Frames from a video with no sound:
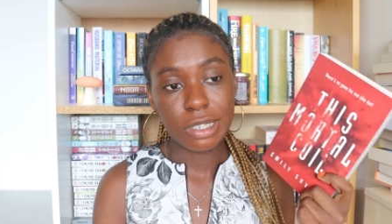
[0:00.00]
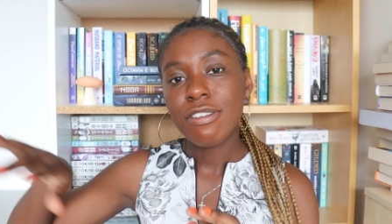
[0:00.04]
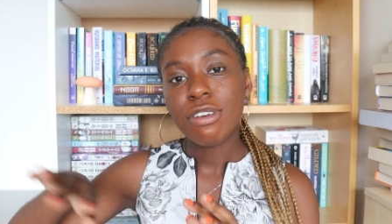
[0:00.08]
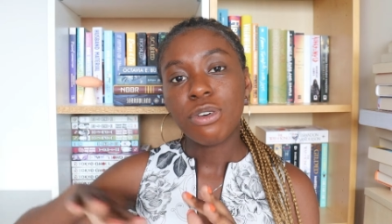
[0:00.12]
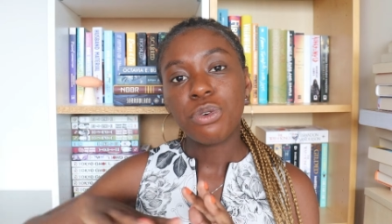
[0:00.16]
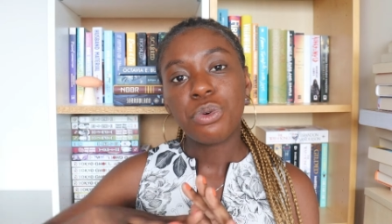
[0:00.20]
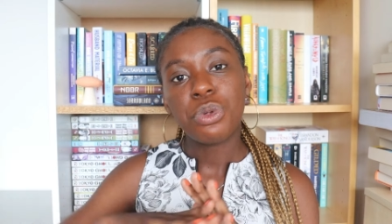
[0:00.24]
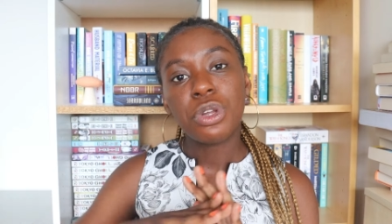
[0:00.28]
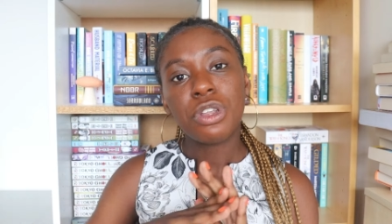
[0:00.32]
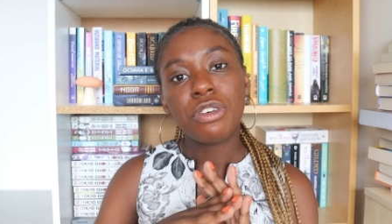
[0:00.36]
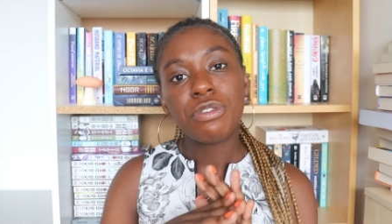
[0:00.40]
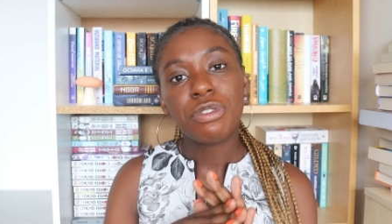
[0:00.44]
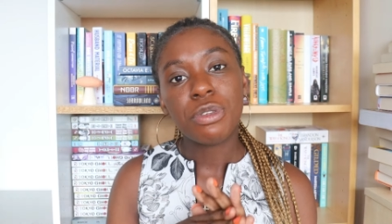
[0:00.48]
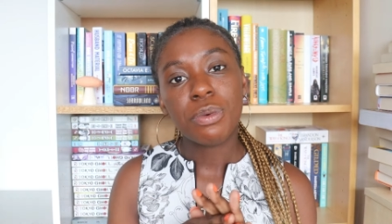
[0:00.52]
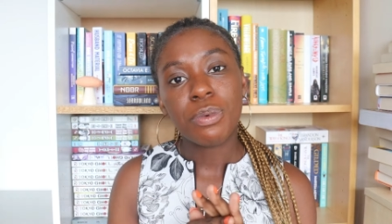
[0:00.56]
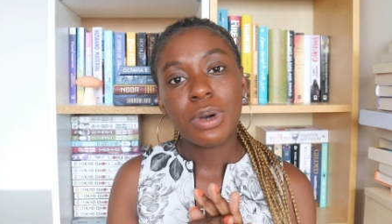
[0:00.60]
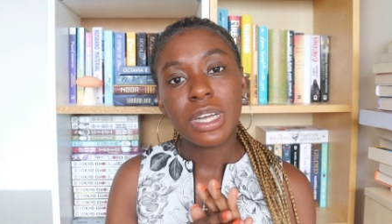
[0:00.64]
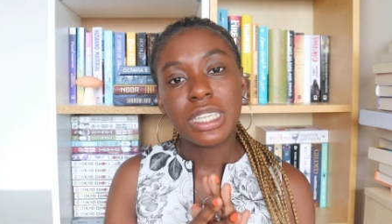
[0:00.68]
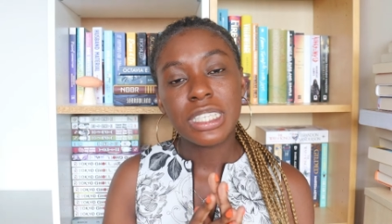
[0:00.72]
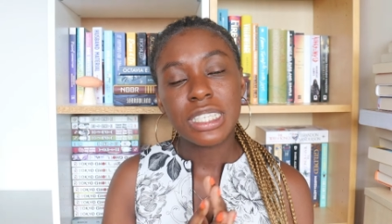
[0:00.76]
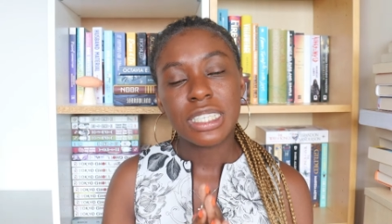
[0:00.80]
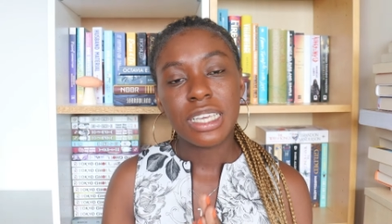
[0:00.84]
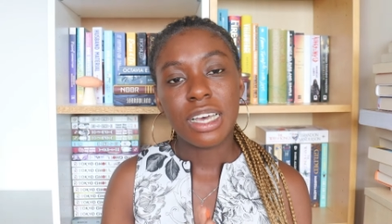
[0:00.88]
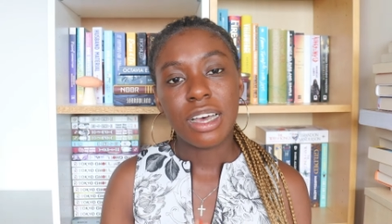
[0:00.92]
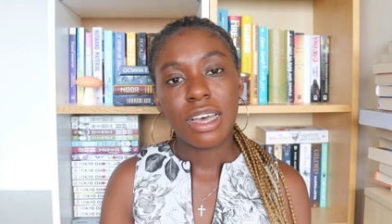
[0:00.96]
There are all of the
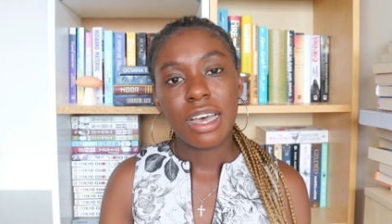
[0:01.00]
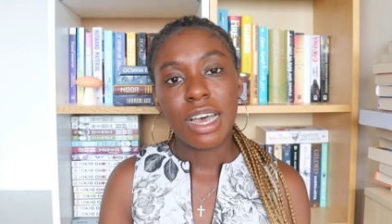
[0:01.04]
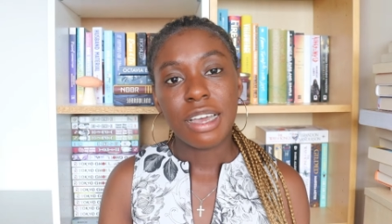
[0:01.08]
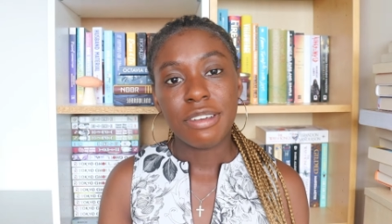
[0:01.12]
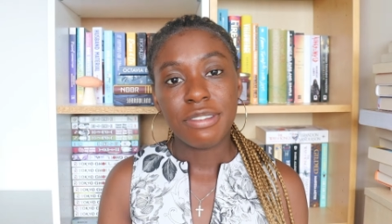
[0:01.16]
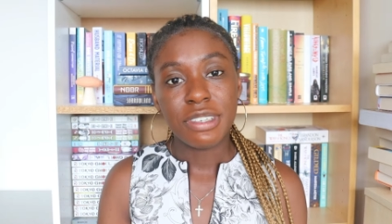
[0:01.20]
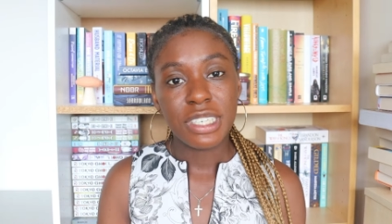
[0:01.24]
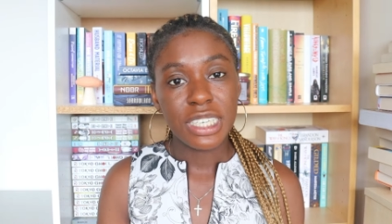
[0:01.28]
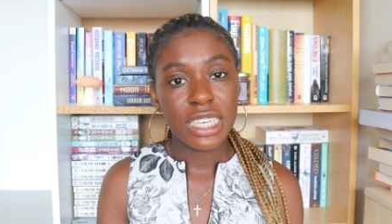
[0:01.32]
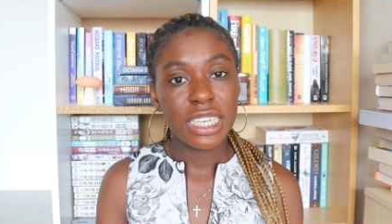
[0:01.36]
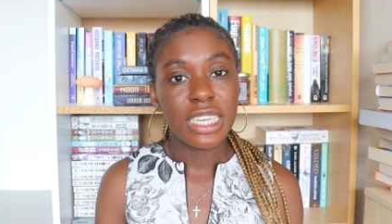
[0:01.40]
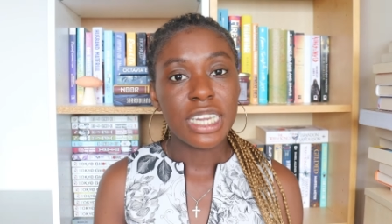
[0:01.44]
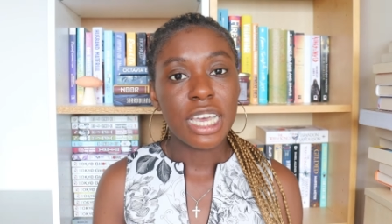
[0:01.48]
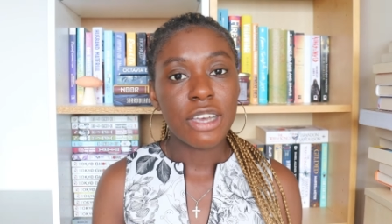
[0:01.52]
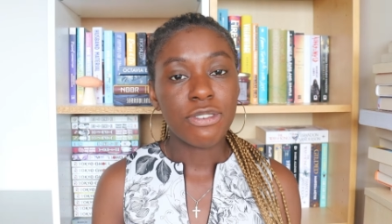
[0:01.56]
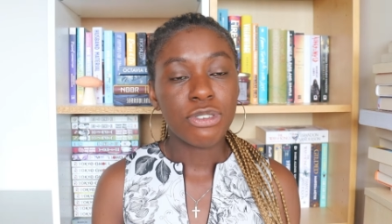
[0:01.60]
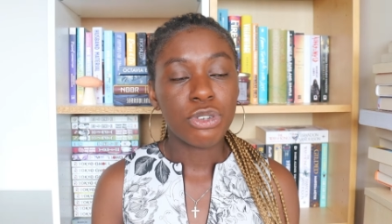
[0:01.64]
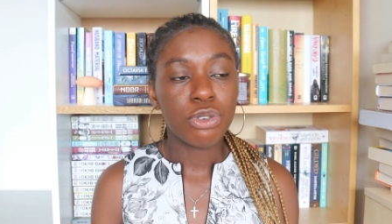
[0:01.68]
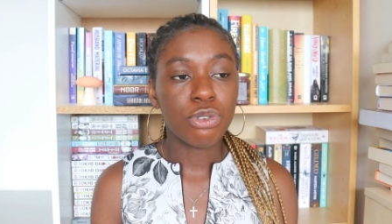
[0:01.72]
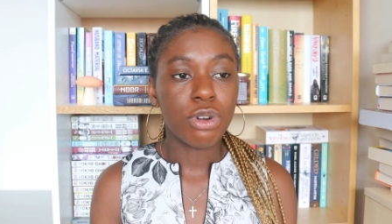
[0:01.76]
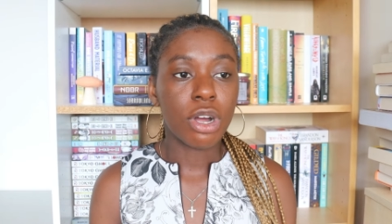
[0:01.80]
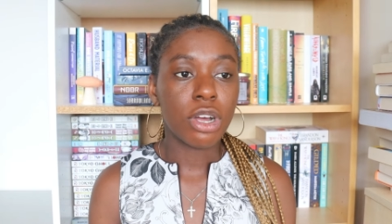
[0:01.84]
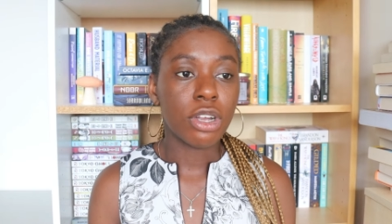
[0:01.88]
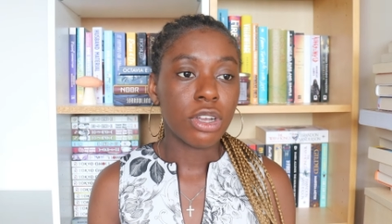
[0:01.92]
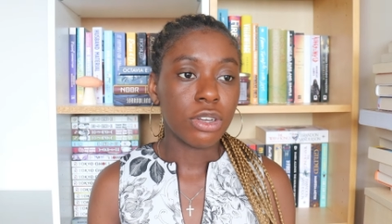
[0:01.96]
ones that I've
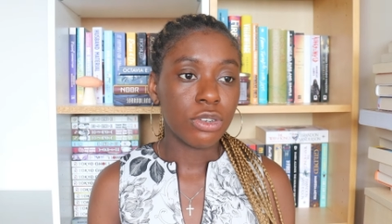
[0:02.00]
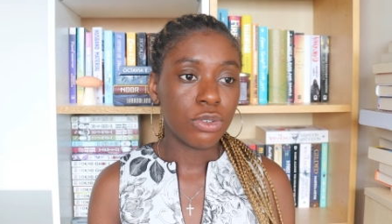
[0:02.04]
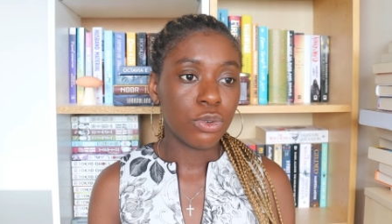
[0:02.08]
DNF'd or are